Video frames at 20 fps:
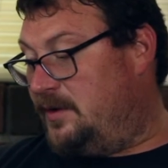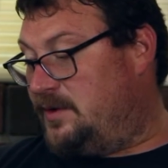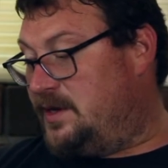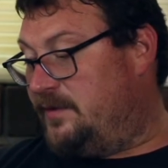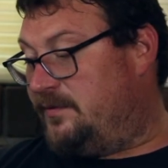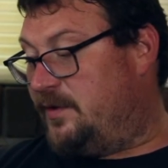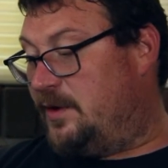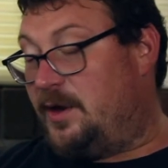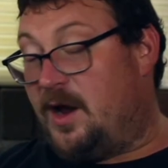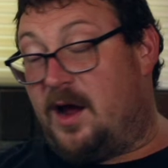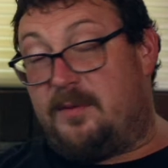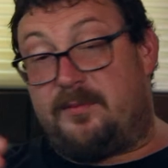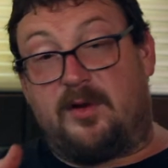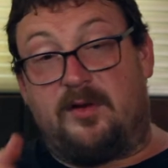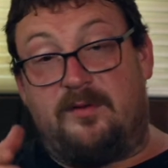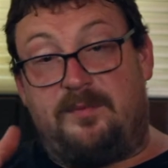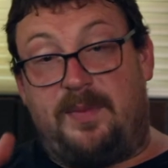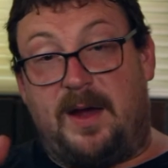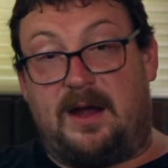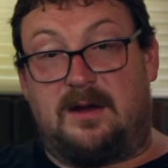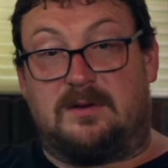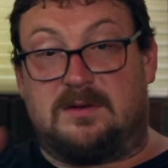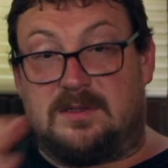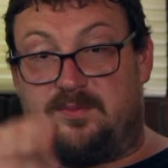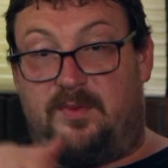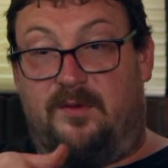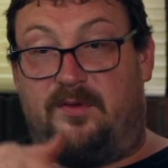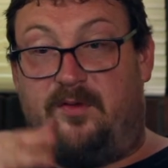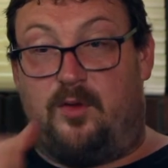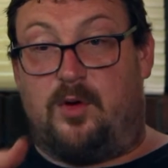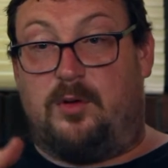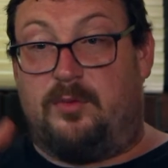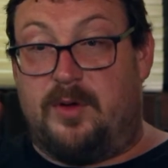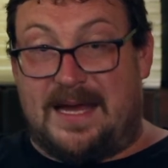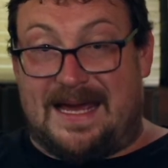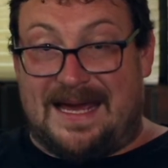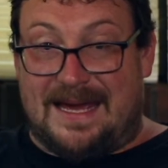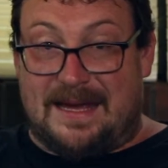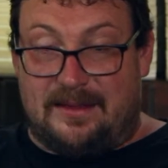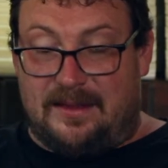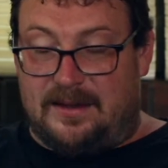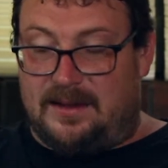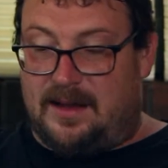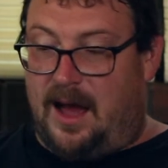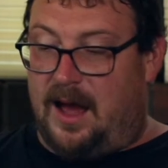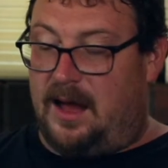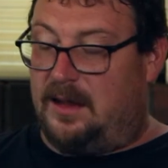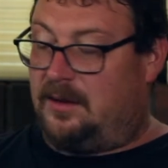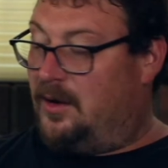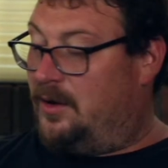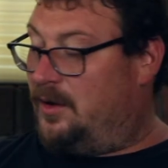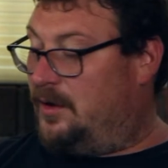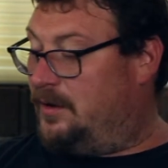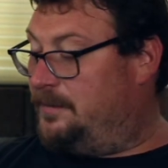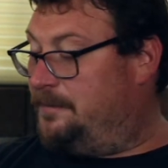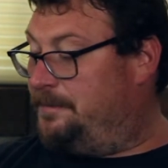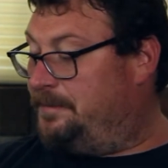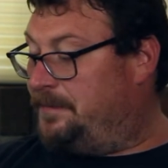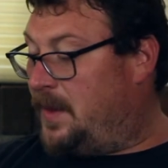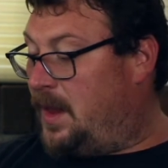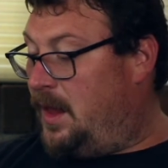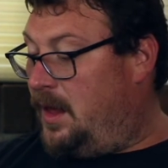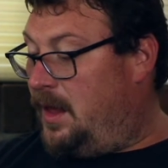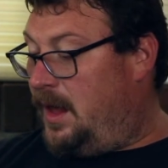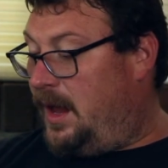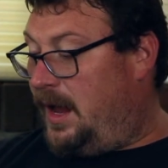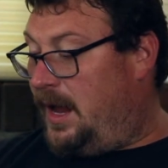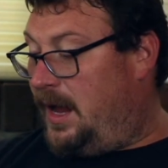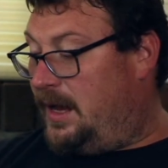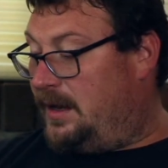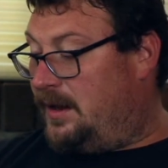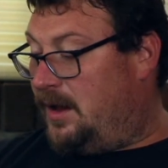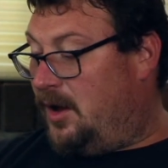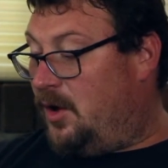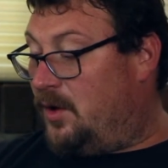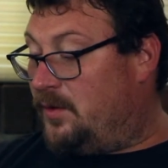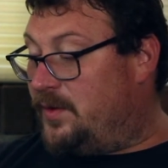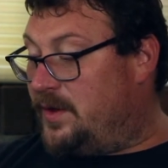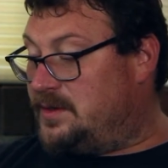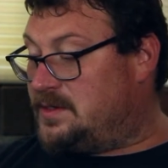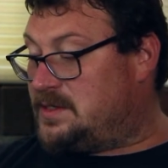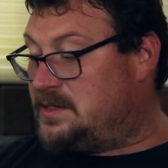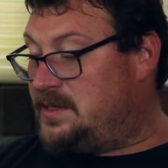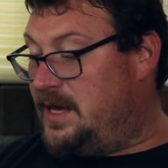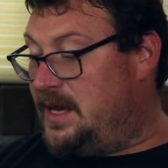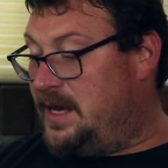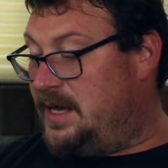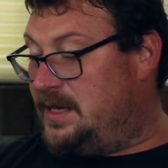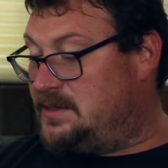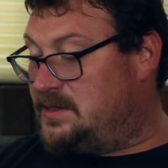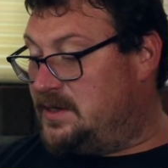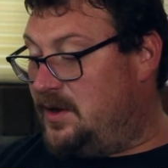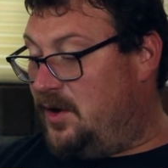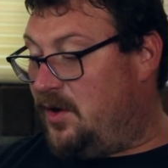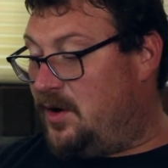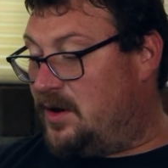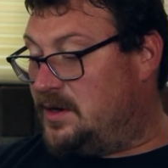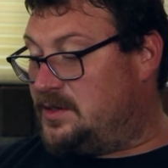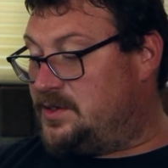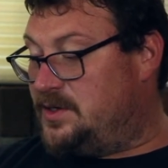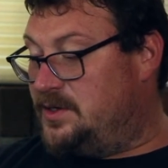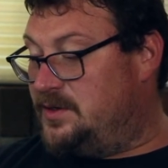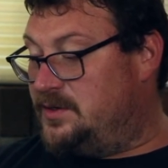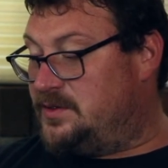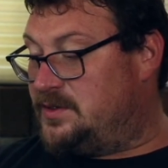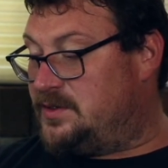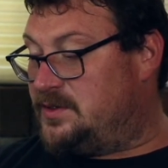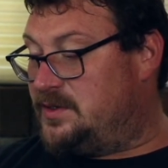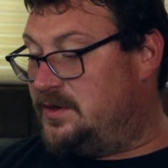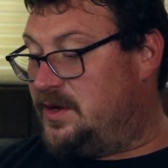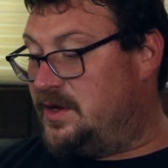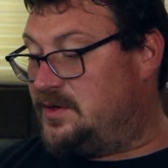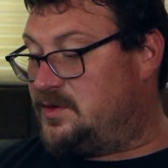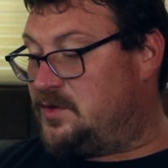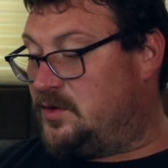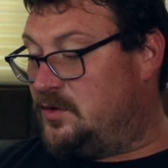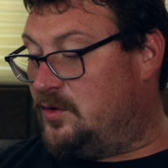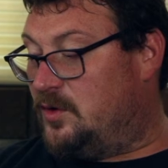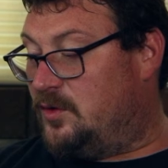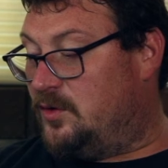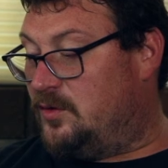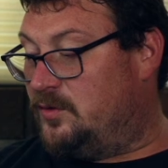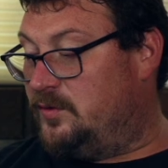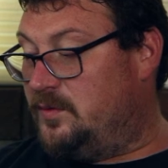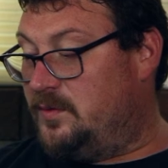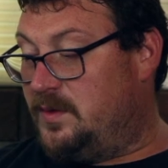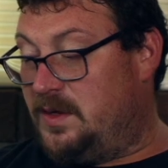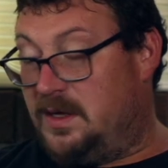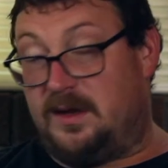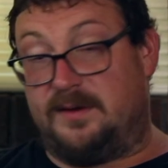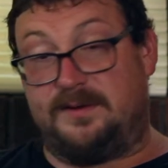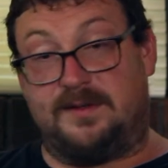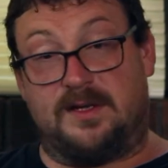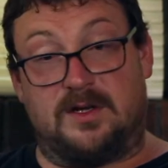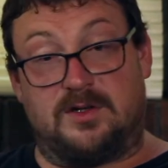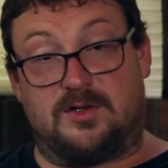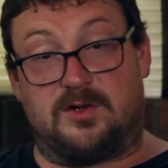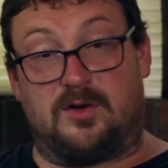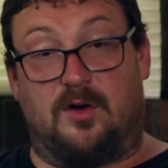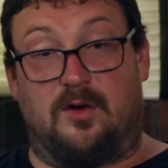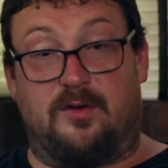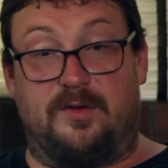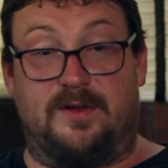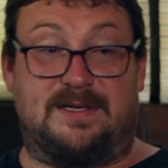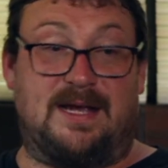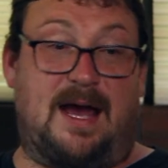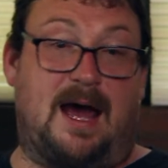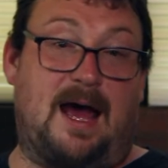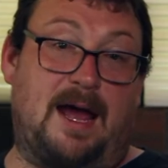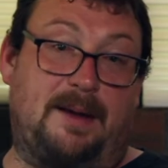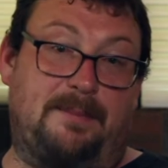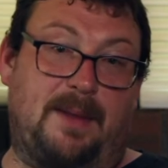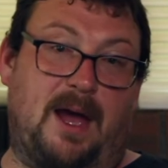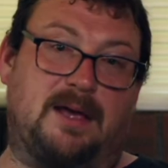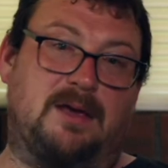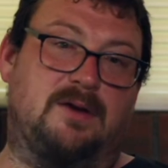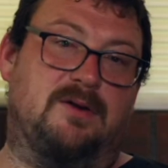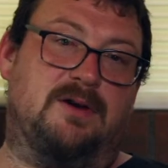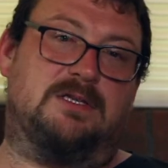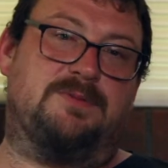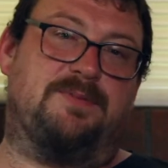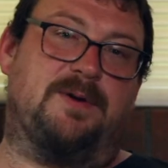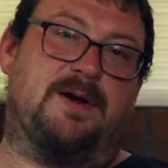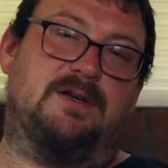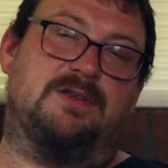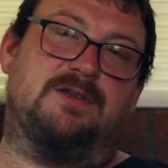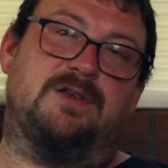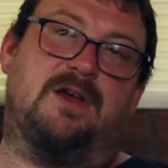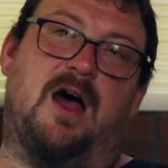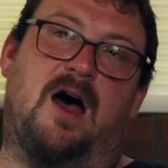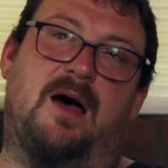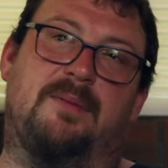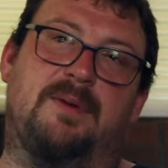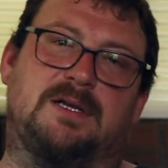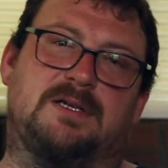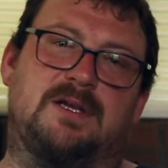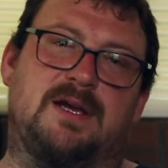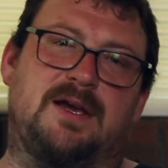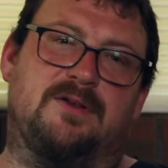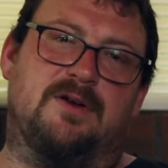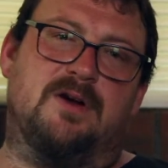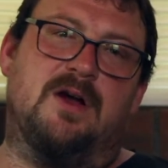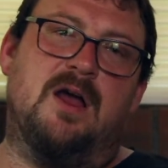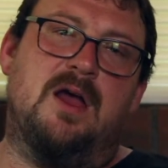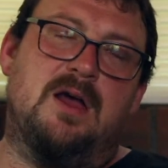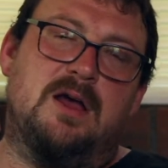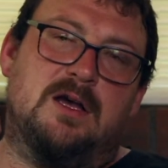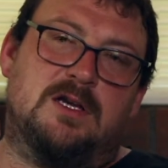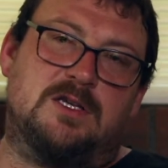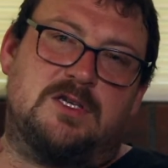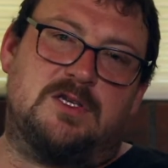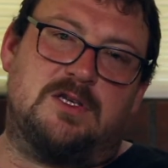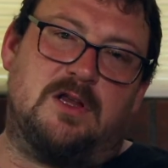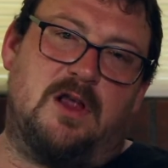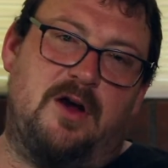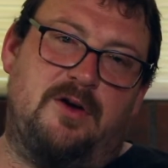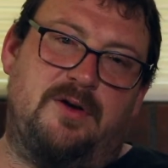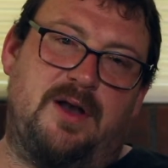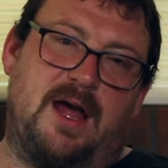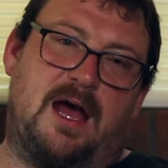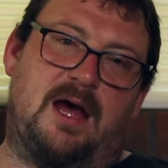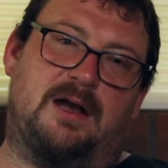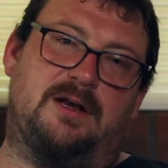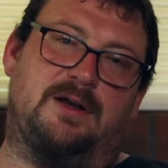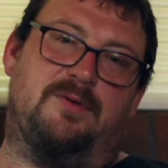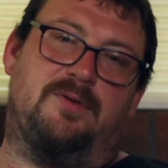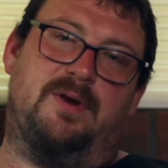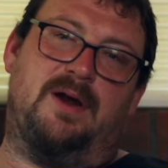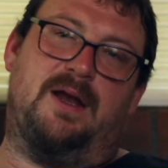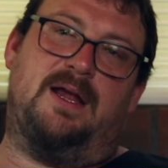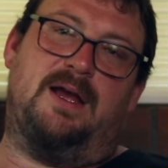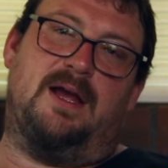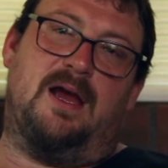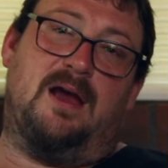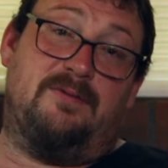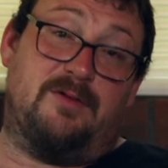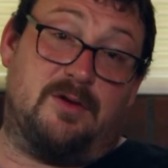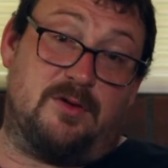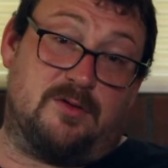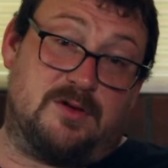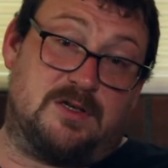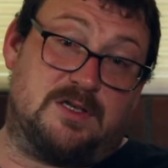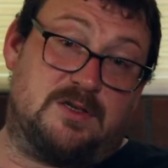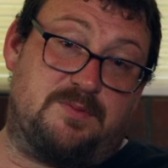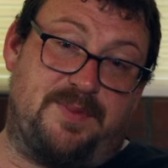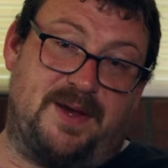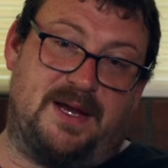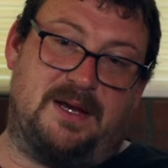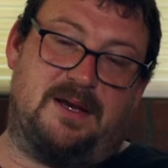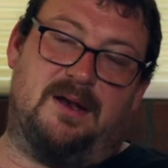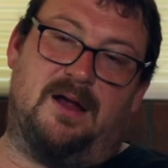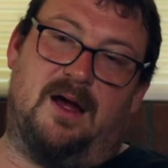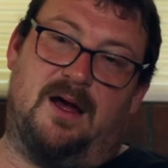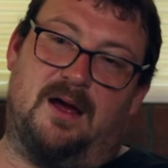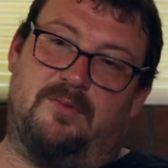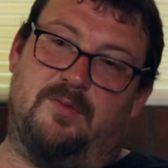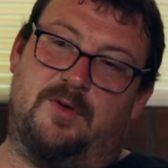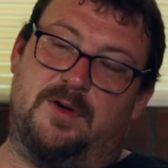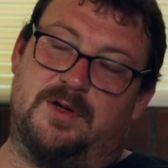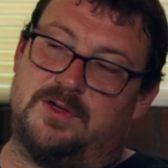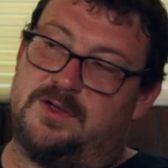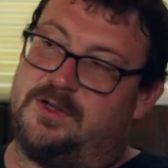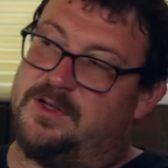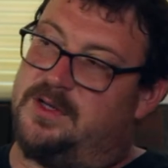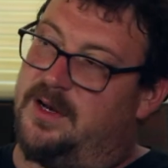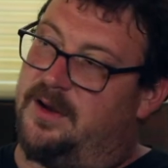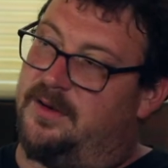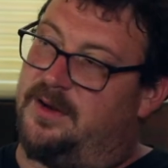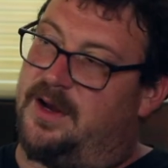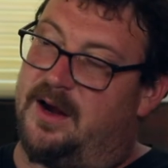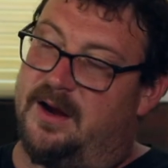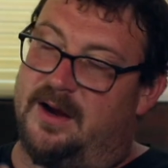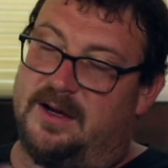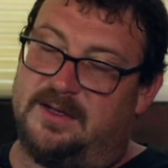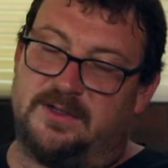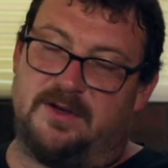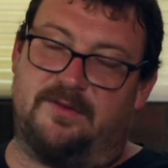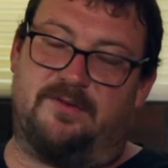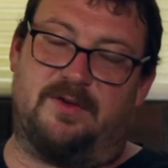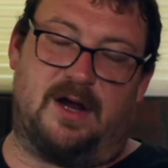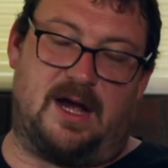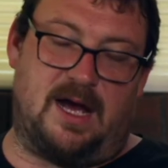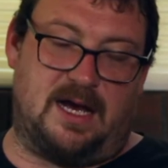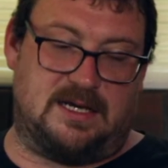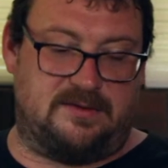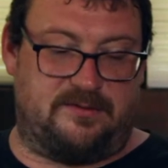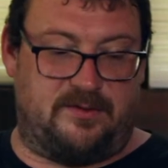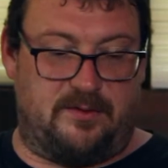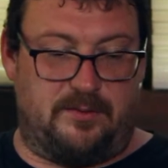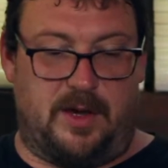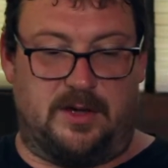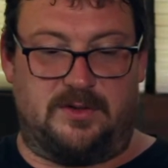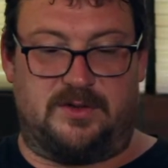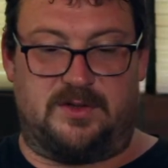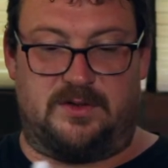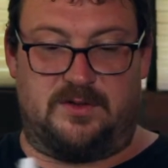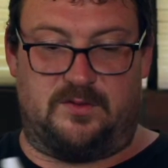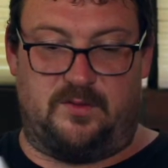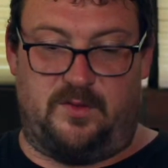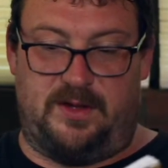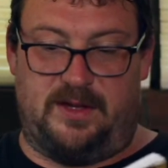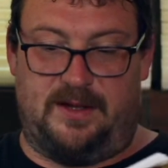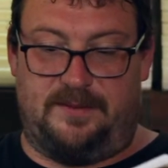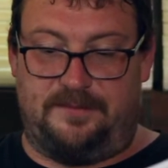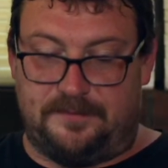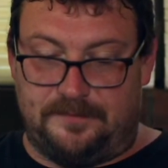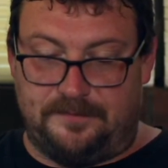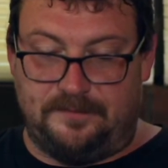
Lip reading: different number of panels before we get the dialogue. And all those things the artist used to control the time, how you experience the comic, to either slow down your reading of it or to speed it up, which, carries different kinds of emotions with it.